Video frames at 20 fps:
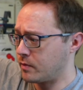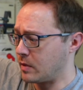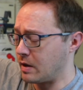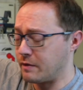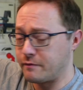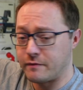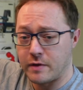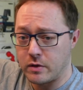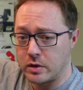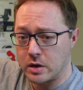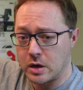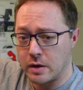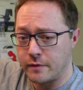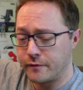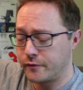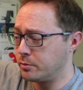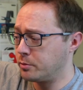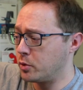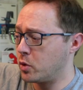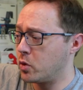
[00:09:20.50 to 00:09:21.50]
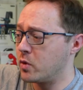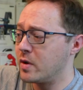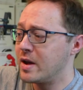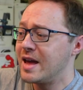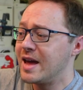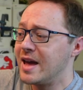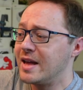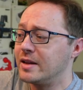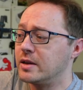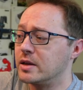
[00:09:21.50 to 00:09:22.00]
very comfortable.
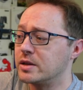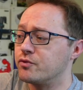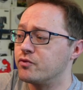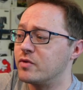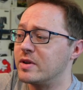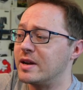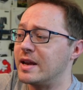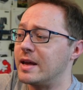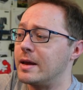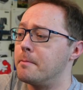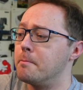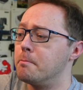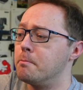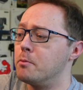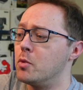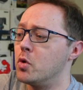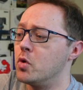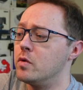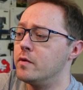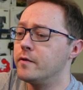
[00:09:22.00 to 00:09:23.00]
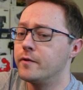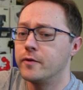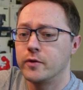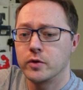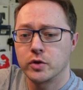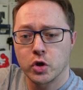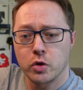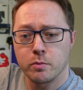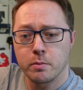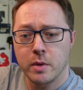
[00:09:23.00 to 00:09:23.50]
It doesn't really move
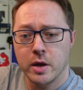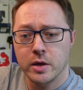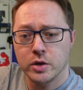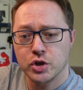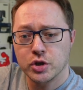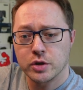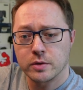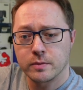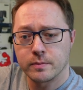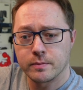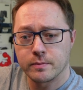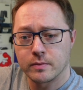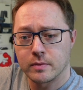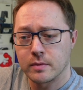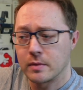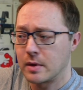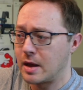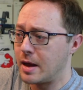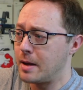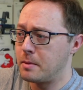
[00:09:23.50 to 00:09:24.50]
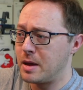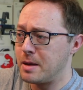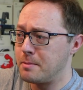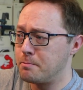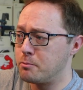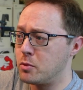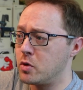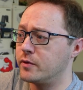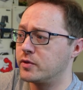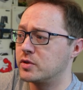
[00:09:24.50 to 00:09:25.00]
too much. It
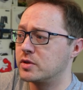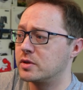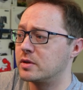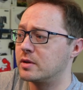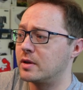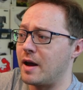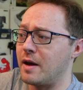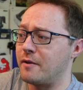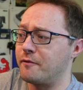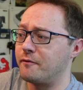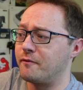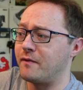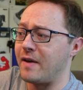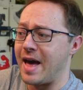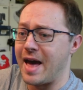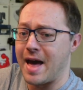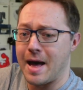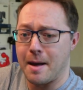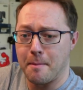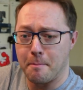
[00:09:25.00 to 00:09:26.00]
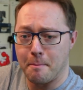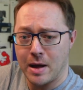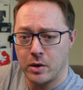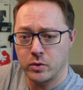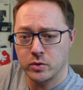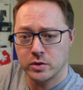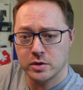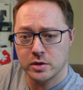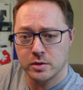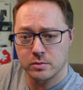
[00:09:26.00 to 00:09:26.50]
moves a fair
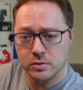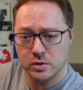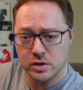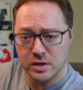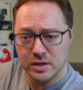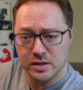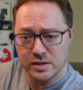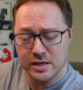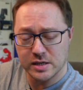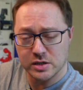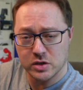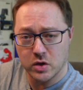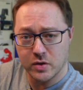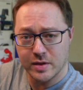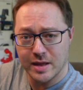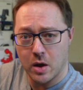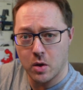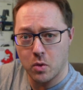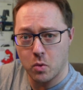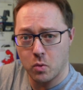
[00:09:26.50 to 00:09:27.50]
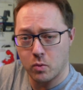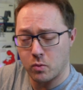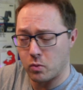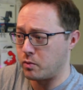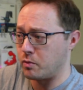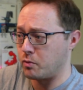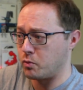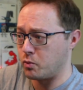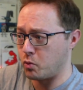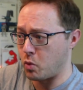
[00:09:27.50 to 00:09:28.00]
amount. So you can see it's got that
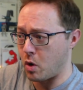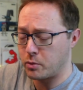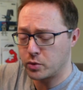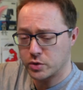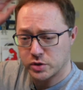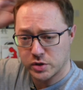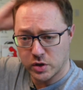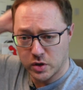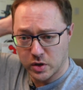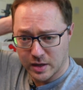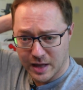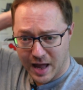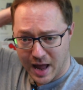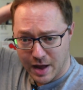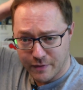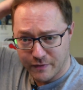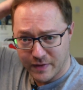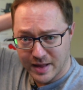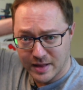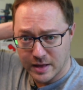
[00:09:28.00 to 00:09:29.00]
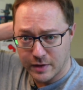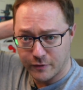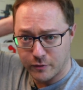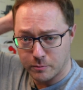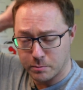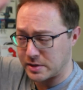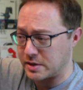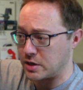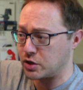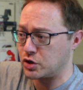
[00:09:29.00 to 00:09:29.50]
wobble, so you can have it in different
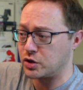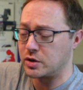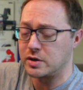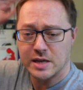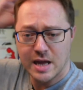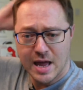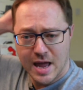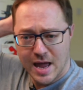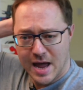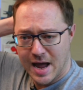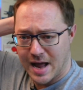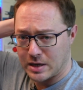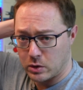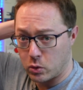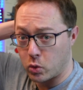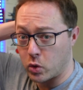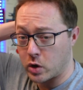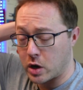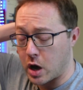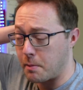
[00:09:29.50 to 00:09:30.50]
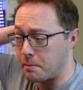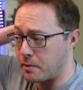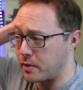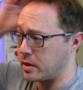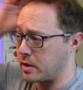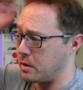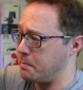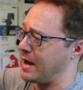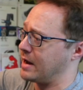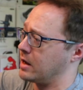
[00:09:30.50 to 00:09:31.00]
positions and it will cup
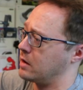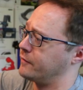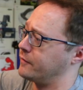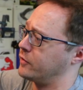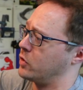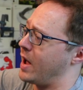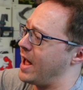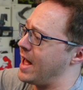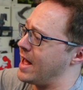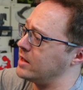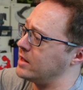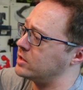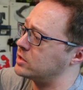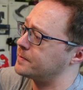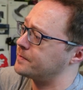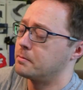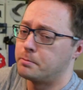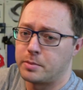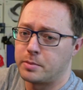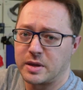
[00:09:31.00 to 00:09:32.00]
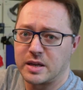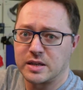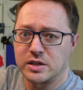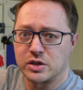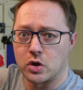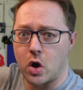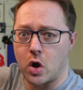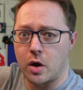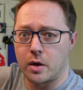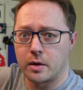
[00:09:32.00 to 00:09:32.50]
the back of your head, but it's
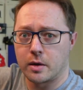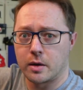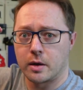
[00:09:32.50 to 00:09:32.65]
not,